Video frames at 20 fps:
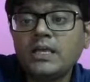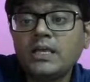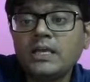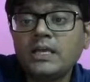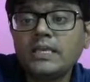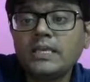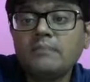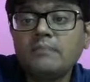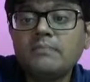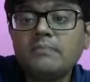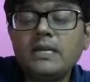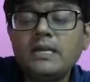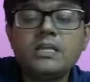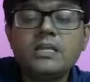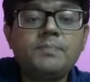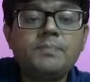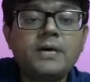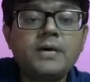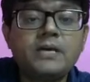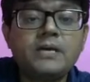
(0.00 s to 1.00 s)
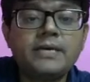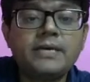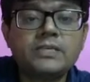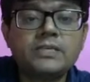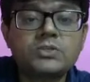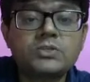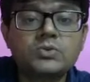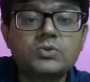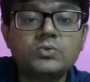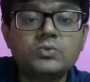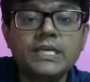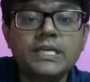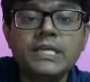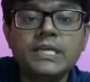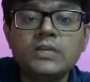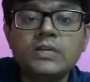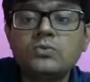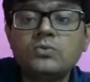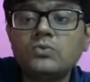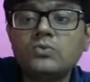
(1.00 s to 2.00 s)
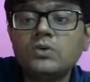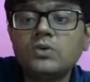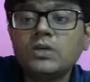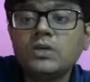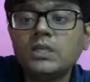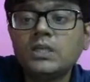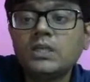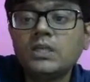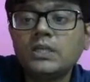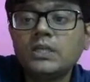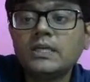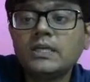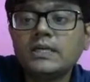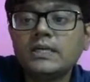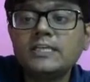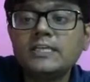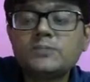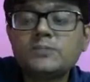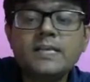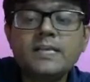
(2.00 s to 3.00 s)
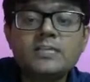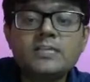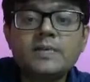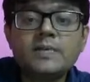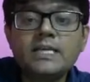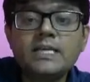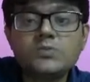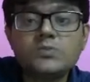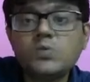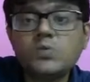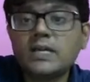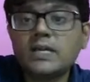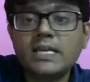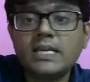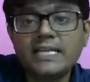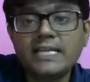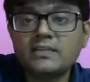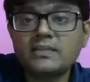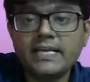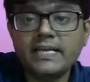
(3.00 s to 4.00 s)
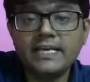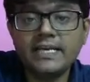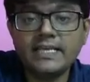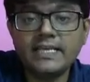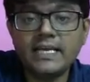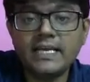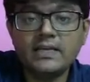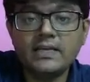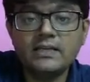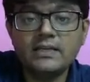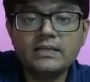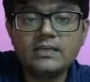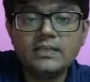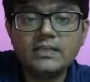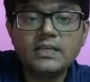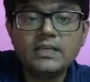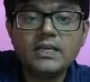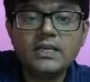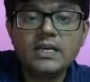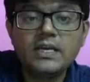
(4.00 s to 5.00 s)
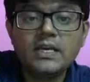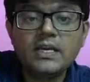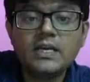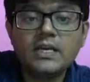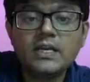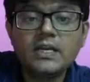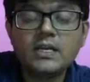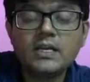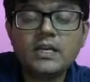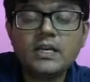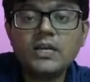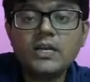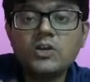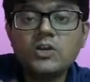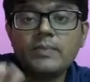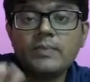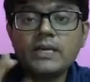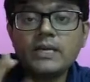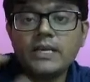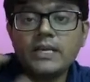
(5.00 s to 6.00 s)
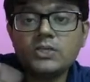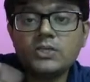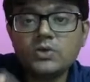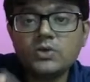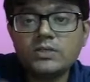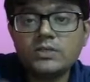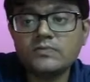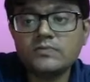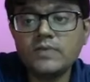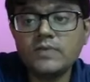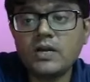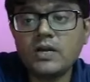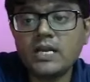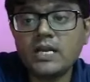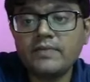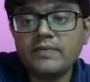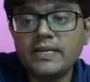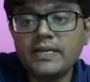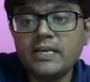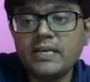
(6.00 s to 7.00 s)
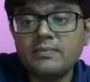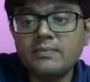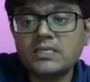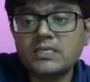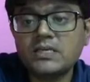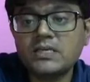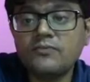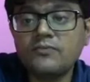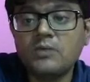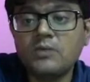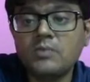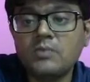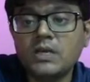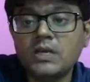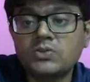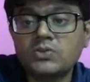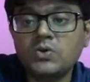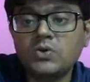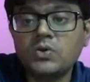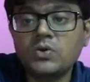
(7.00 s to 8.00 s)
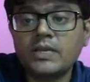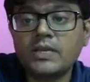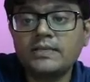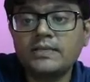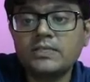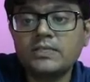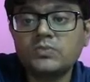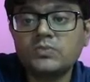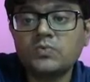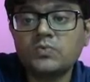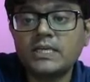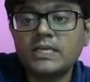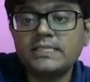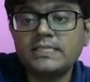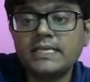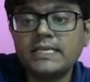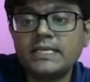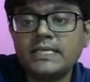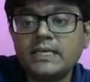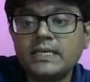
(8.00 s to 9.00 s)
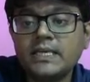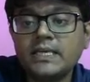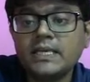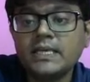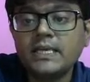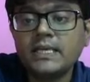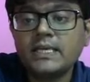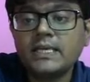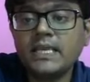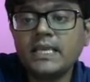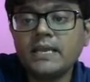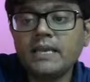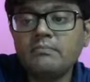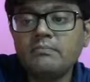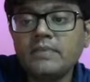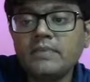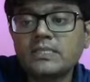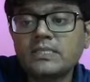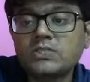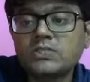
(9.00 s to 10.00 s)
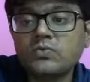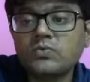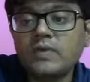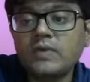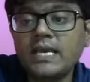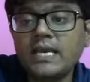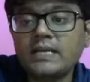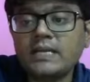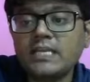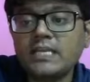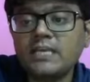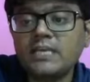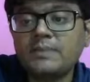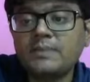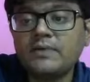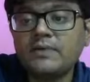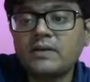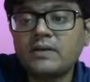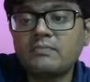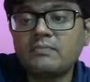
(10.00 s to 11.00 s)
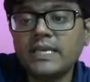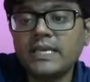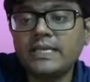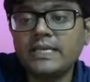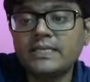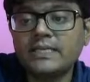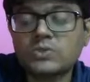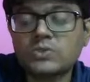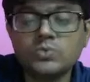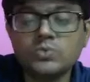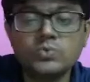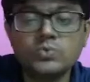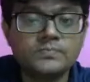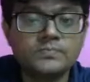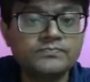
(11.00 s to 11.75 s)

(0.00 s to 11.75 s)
MLT power minus 2 into displacement is what? Length, right? L. Trigonometry ratios will not have any dimensional formula. So look at this, what is it? ML square T power minus 2.